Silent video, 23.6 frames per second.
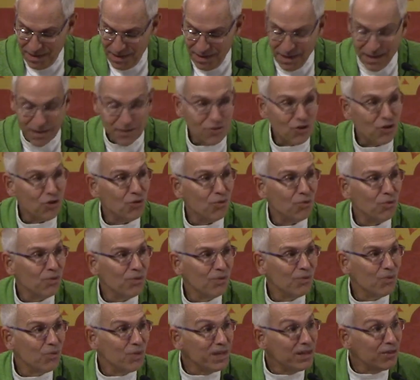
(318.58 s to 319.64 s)
And so
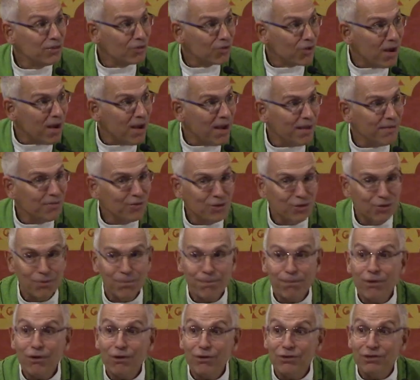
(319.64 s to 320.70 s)
we strive to
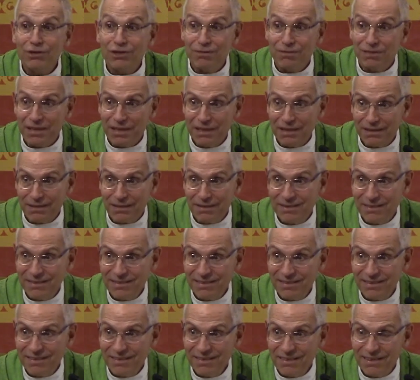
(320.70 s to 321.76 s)
persevere
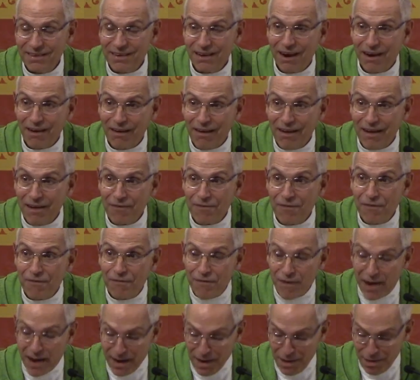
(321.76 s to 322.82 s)
in our life of
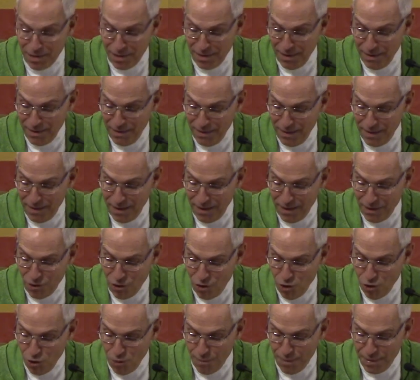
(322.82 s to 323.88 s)
faith and
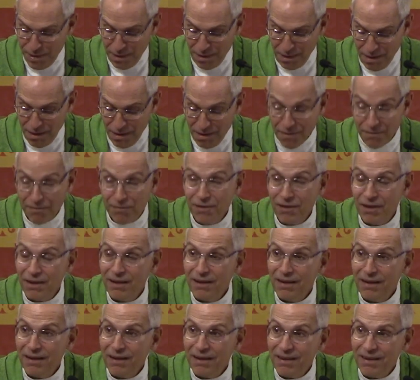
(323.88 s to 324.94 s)
hope and love
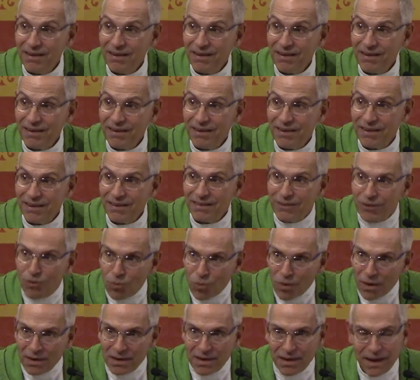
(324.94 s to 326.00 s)
until
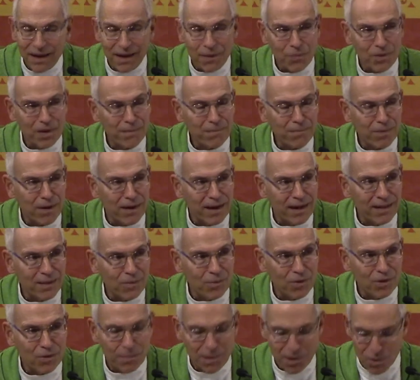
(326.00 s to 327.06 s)
one day we pray that
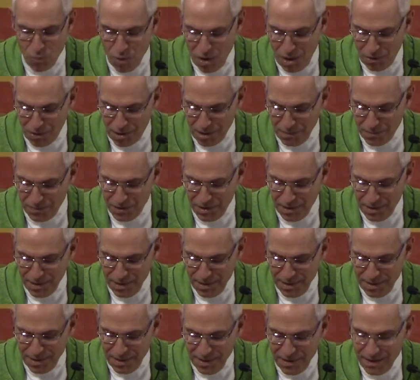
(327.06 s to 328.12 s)
we will be welcomed
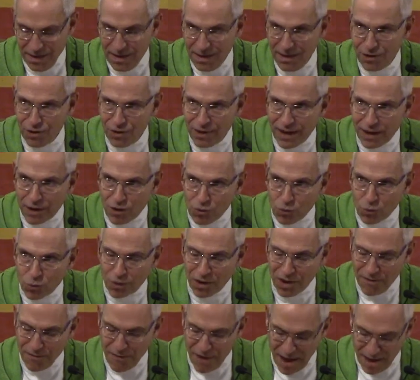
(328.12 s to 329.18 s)
into that
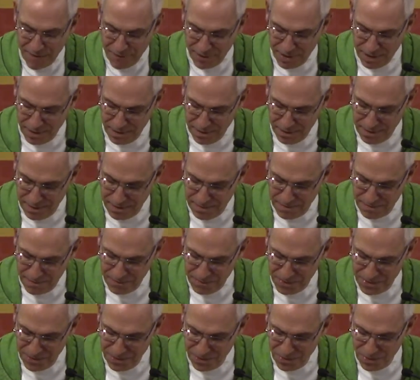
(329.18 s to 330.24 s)
glory of heaven
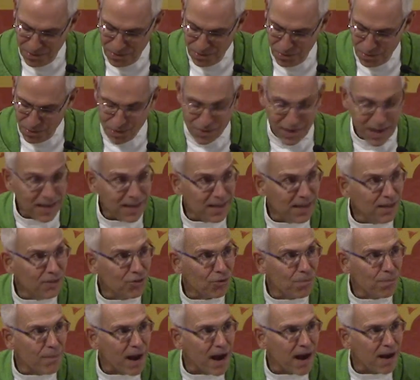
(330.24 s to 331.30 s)
where they
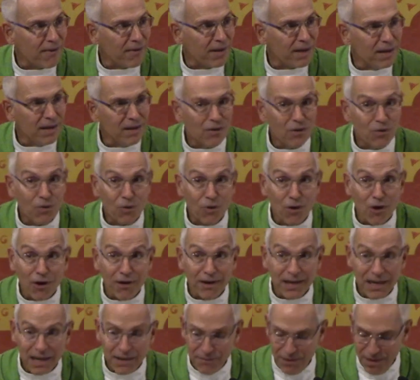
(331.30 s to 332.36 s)
neither marry nor
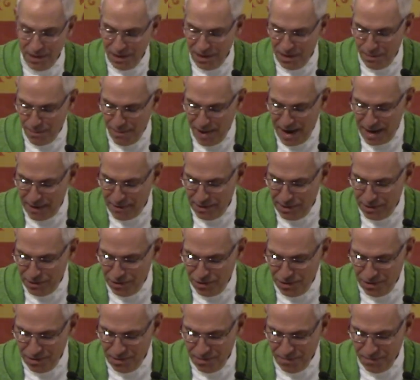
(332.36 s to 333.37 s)
are given in marriage,